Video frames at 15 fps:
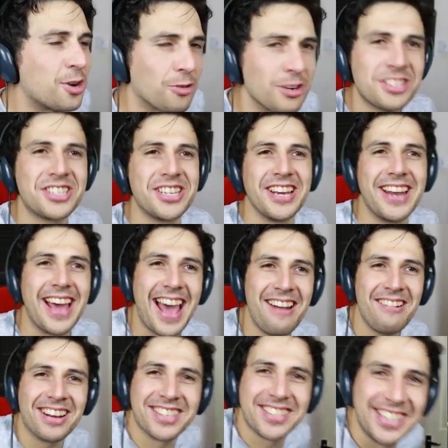Christian
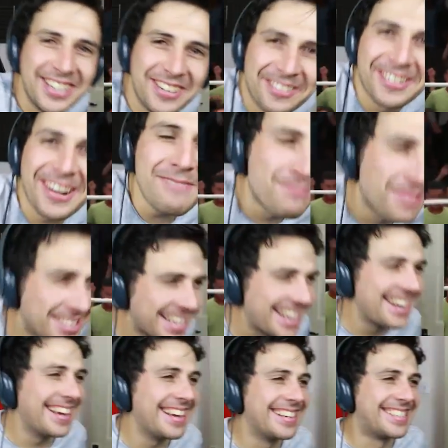Eriksen
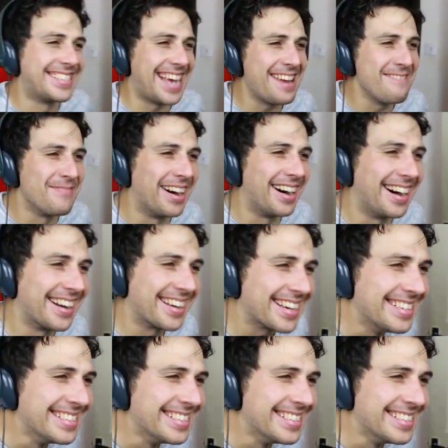representing Denmark.